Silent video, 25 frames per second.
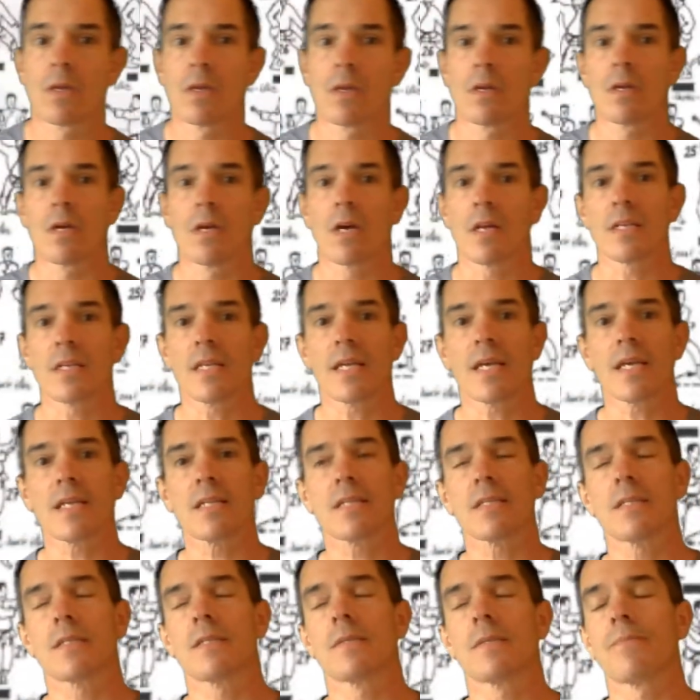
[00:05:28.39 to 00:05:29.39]
And
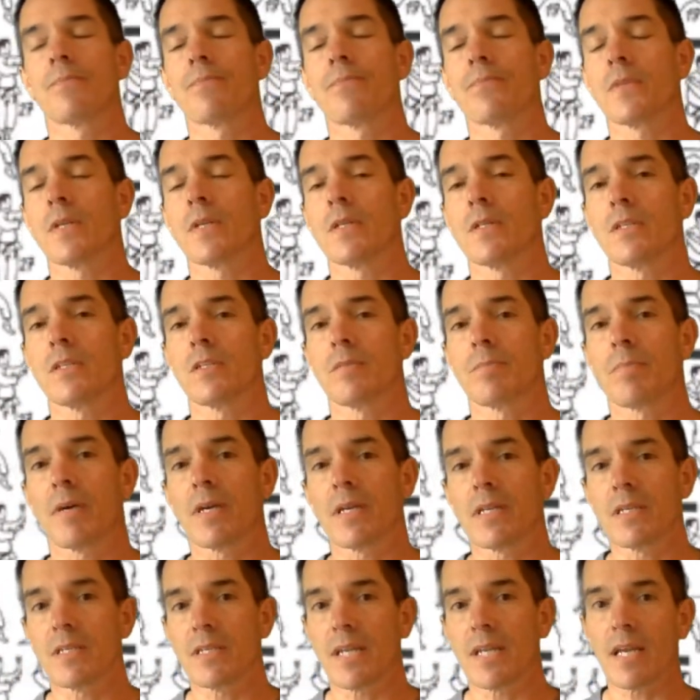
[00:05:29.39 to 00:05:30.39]
yes,
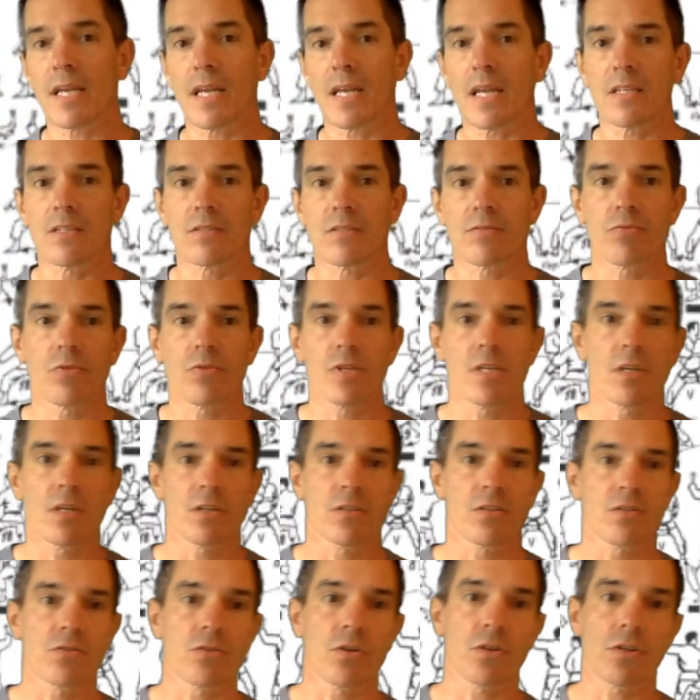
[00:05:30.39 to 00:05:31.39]
despite decades of
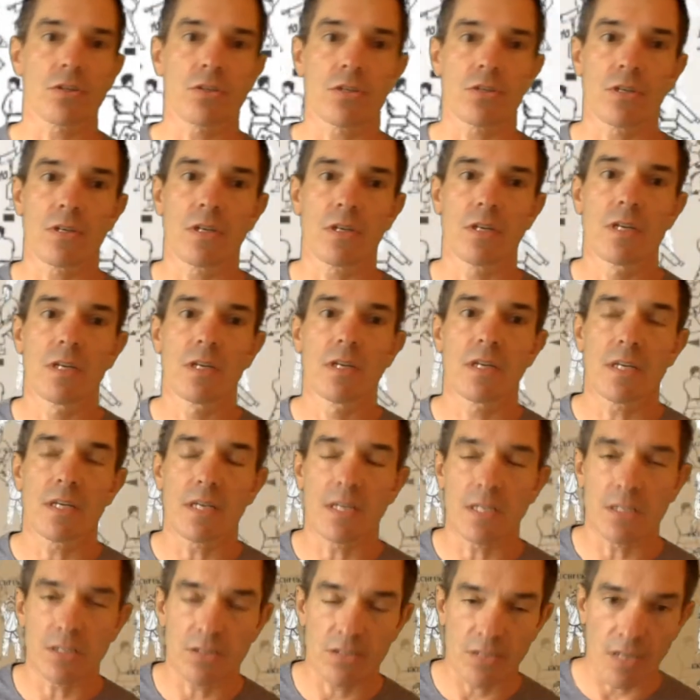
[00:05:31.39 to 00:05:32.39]
reconstruction,
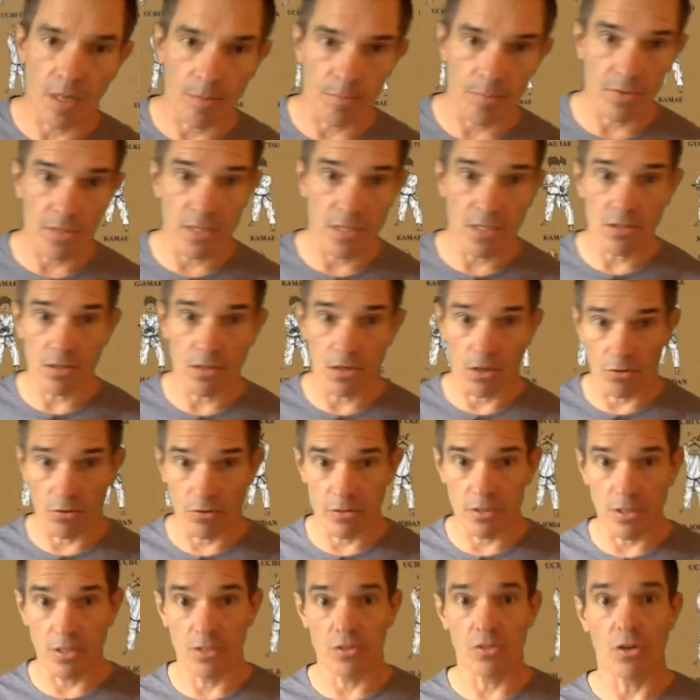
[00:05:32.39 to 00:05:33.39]
its Japanese
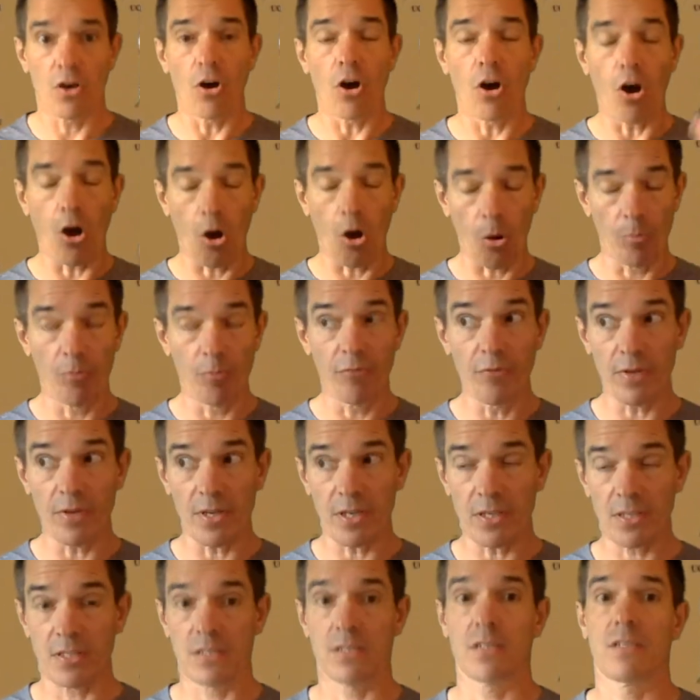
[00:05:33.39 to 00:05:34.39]
origins are
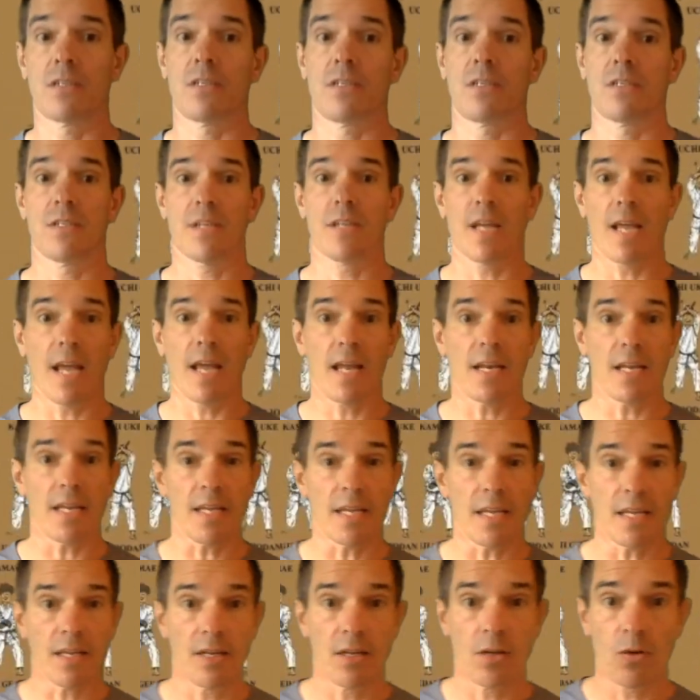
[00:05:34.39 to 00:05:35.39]
obvious to any
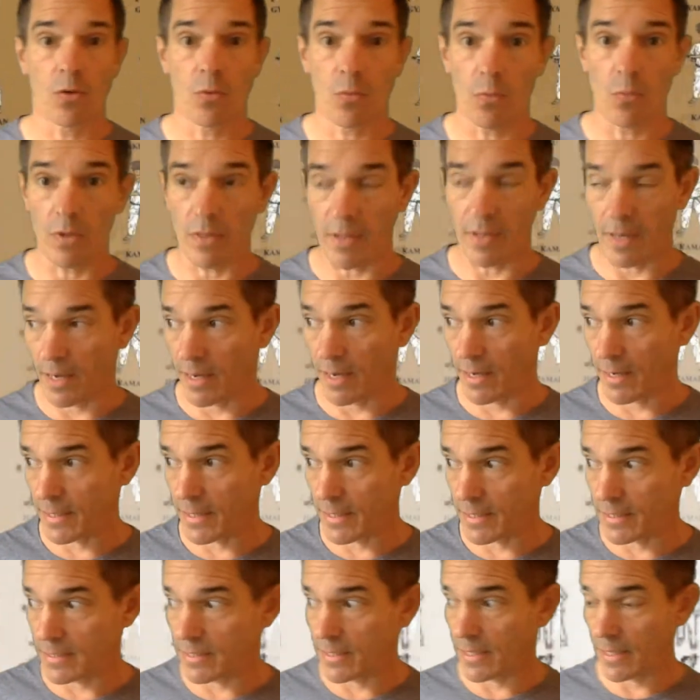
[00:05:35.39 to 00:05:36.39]
with
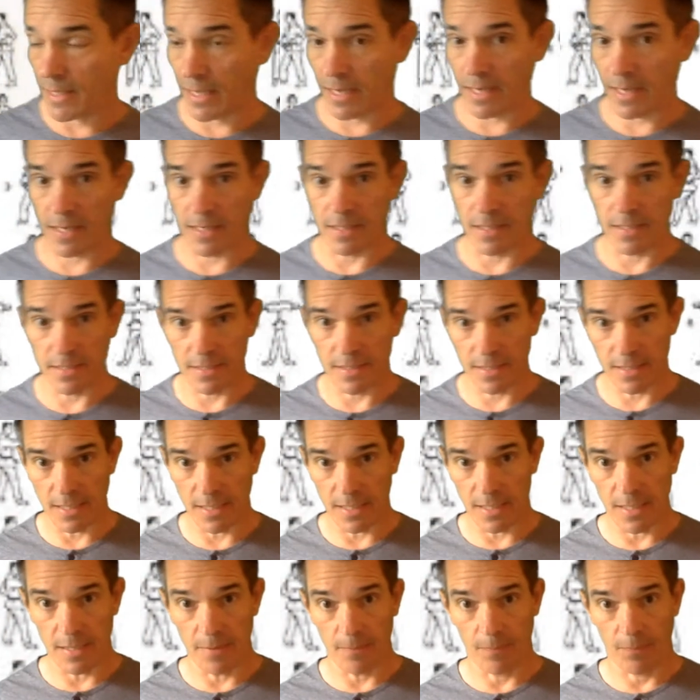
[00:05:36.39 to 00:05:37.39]
eyes that can see.
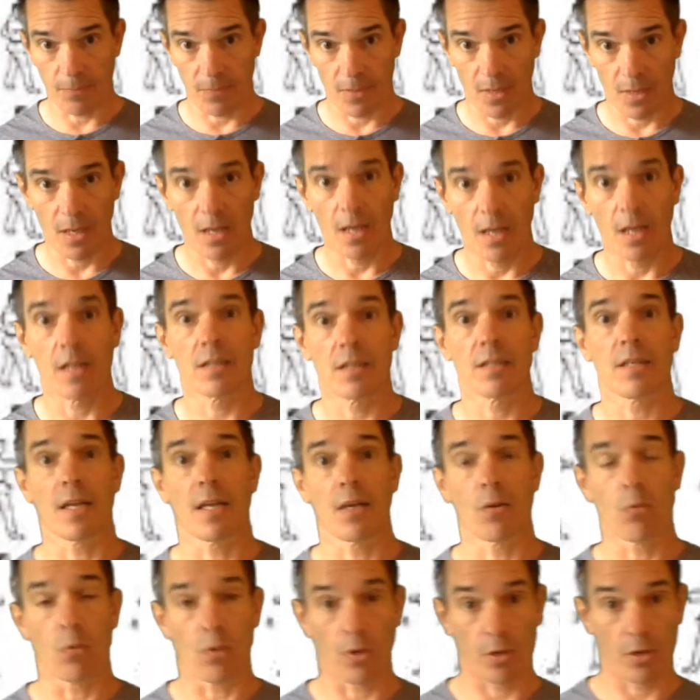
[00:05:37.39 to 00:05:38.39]

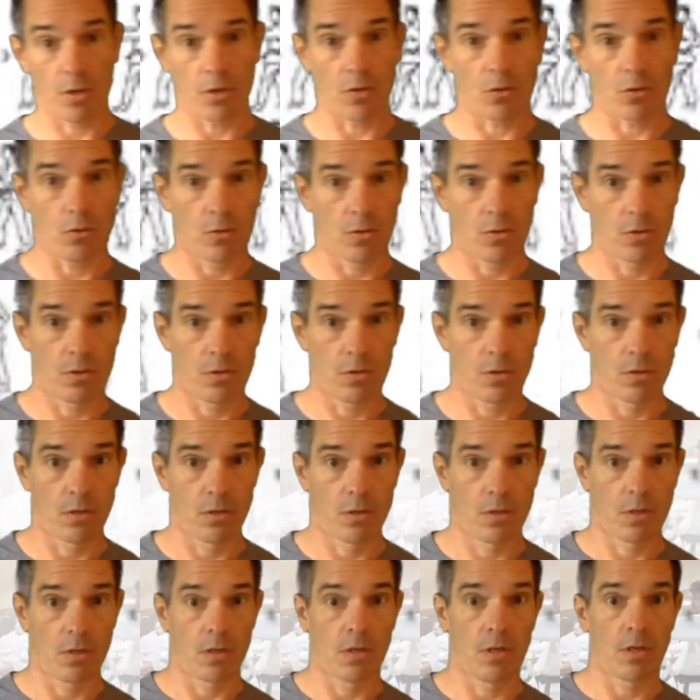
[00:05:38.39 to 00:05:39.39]
Taekwondo
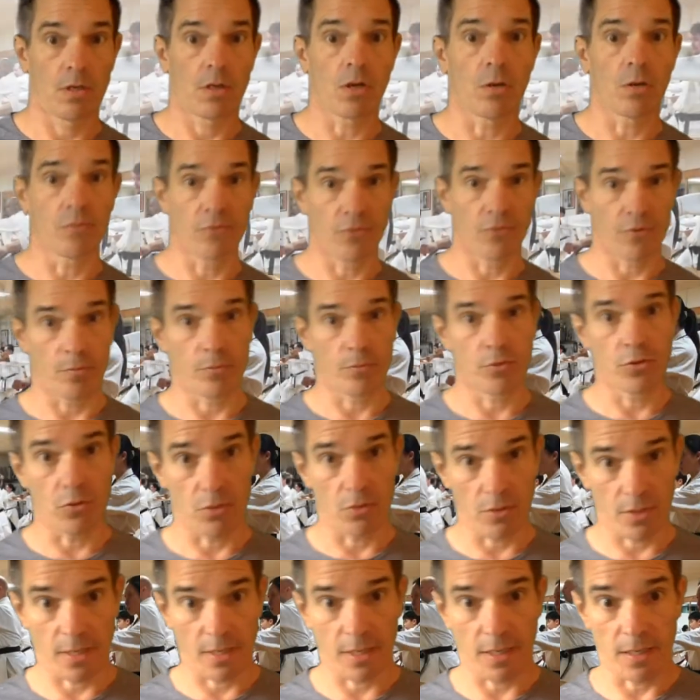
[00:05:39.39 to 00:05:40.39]
comes from
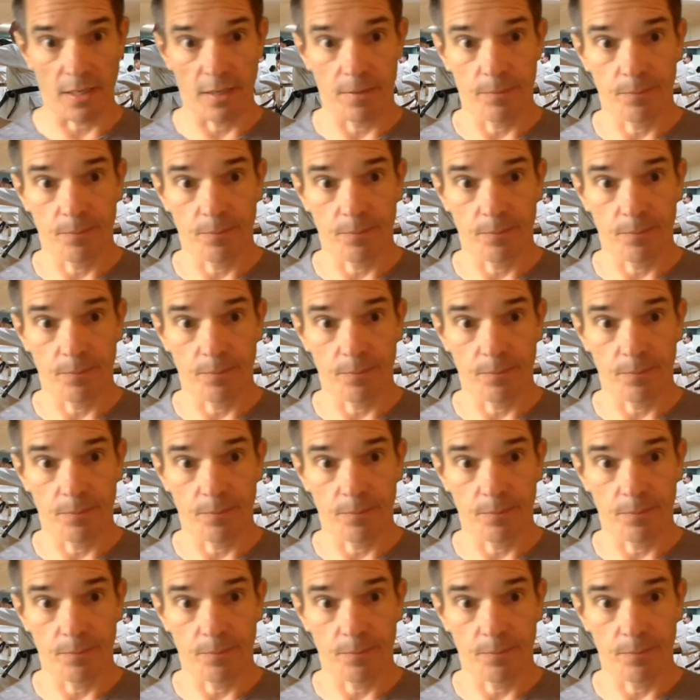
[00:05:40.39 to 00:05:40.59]
Shotokan.